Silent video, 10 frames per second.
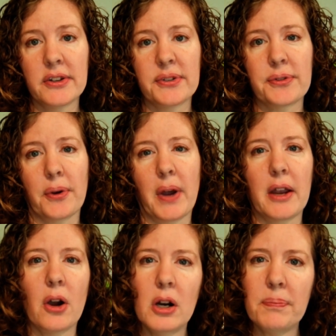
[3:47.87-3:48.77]
So
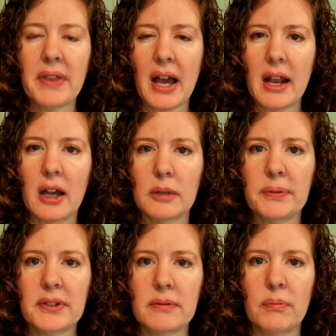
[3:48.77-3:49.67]
I hope that
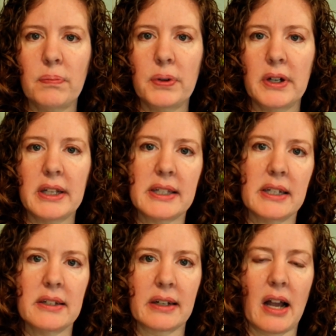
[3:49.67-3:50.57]
helps put
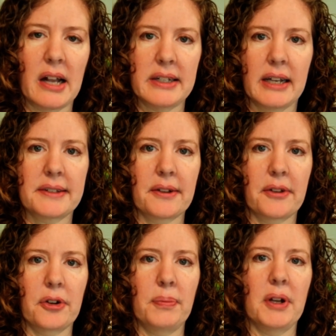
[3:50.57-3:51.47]
this into context a
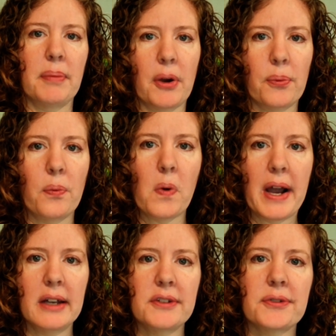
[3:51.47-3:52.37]
little bit about
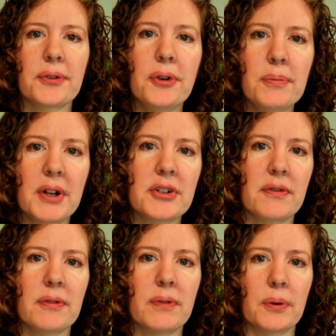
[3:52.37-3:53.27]
why so much
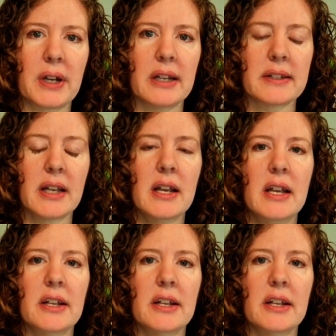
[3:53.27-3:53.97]
of the focus